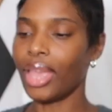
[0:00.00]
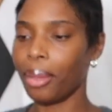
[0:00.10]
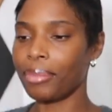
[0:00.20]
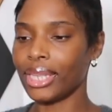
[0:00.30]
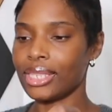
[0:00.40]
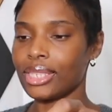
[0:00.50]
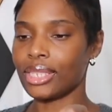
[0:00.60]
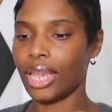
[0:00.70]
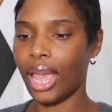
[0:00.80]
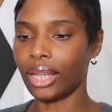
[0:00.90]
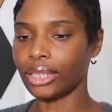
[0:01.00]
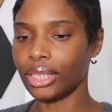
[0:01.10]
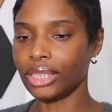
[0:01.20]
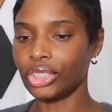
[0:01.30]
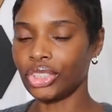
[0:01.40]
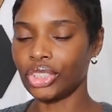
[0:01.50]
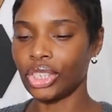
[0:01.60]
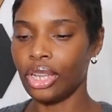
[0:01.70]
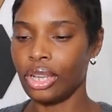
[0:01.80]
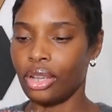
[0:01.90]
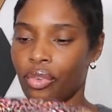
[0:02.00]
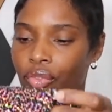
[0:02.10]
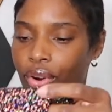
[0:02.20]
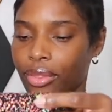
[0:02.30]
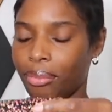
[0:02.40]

a bit stylish for the